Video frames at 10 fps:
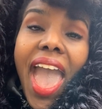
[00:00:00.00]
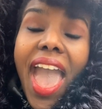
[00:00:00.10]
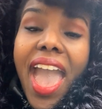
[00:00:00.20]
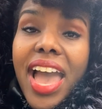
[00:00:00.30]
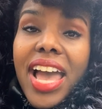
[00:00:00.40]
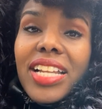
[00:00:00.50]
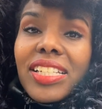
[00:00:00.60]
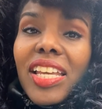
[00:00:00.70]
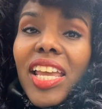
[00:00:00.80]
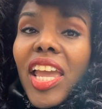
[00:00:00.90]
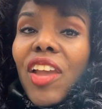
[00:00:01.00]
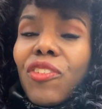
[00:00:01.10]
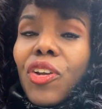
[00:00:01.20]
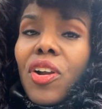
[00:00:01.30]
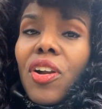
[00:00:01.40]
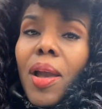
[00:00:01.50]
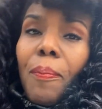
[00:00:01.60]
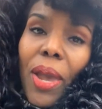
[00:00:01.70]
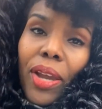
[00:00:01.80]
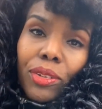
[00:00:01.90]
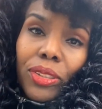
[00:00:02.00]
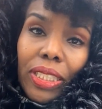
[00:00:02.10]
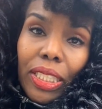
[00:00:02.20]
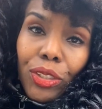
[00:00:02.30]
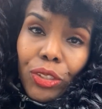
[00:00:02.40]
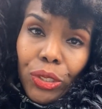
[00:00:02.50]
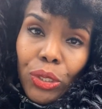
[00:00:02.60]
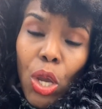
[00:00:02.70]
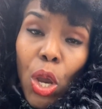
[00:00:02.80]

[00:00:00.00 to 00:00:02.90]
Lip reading: And if you're a paralegal